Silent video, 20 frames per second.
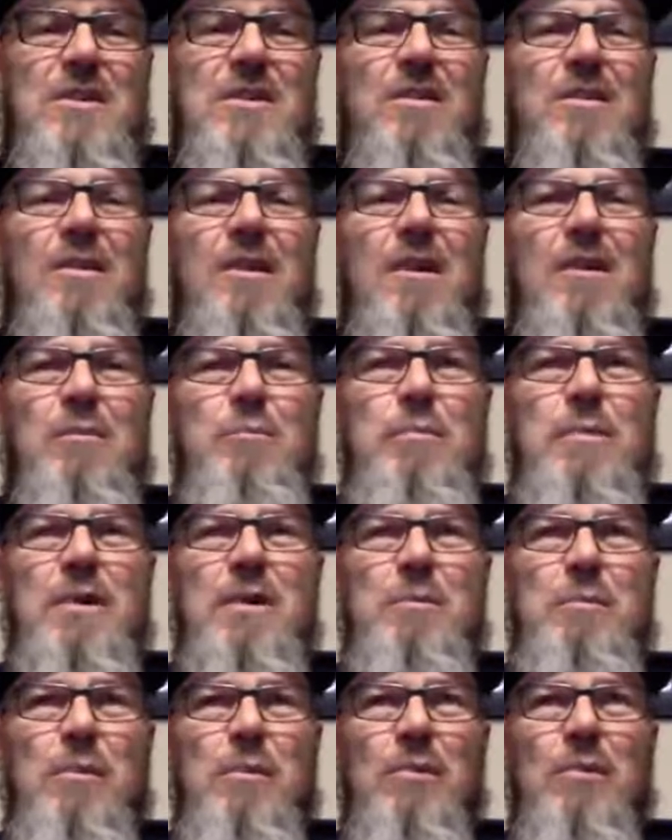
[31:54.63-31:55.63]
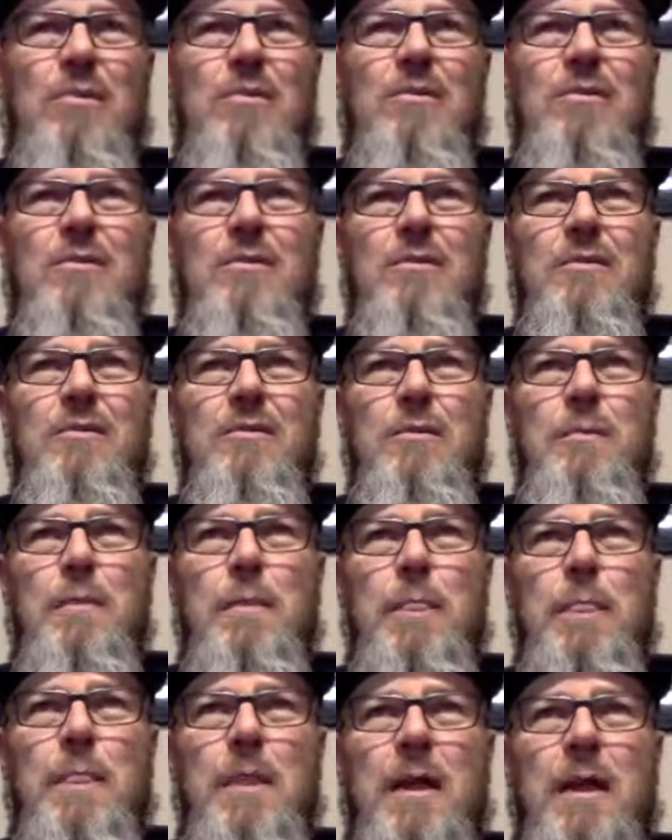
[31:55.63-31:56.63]
I've seen a lot of people.
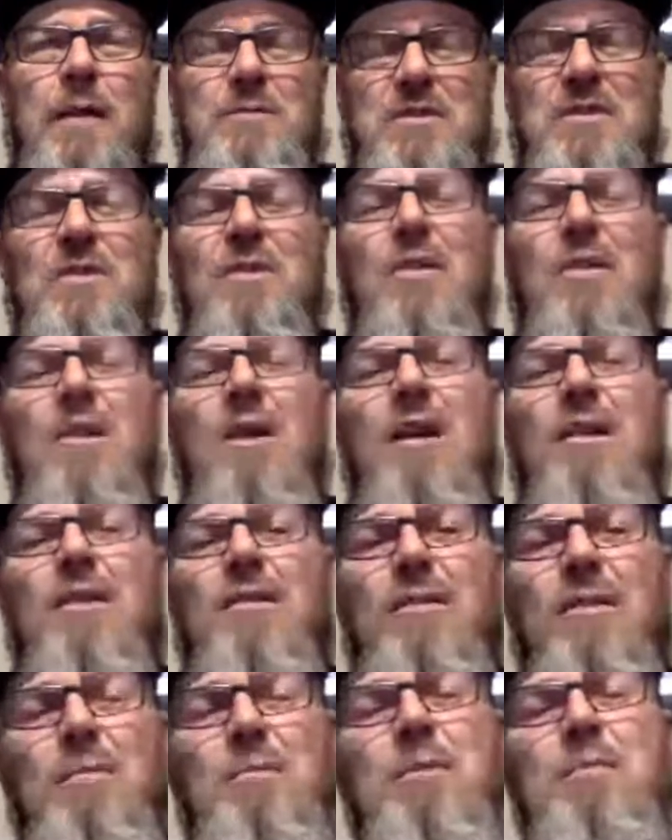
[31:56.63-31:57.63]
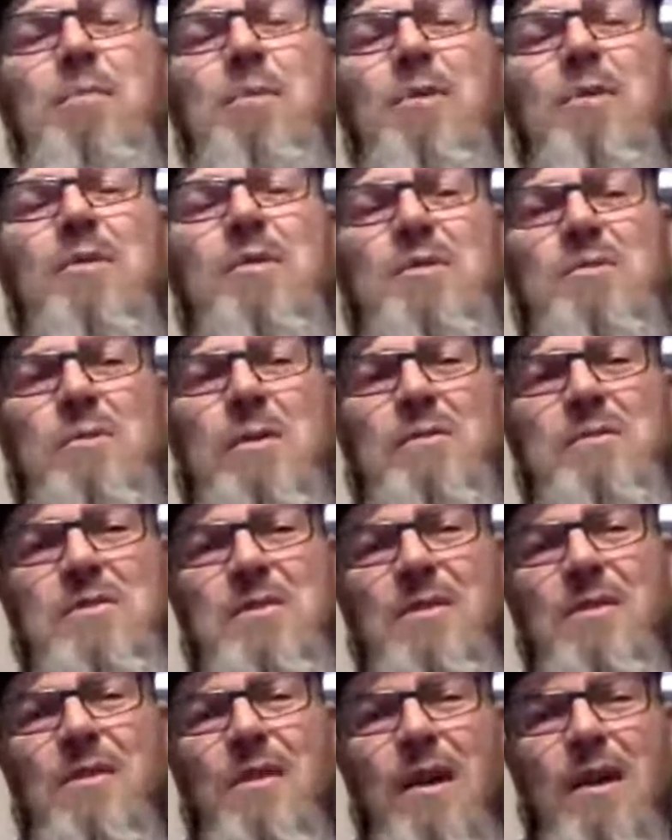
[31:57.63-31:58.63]
Let me put it
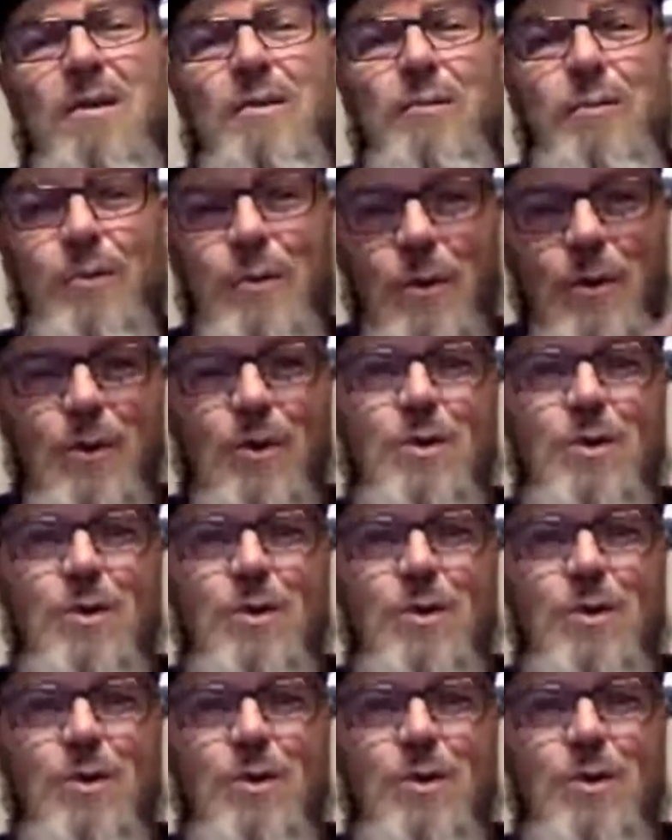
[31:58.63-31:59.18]
this way. I've seen a lot of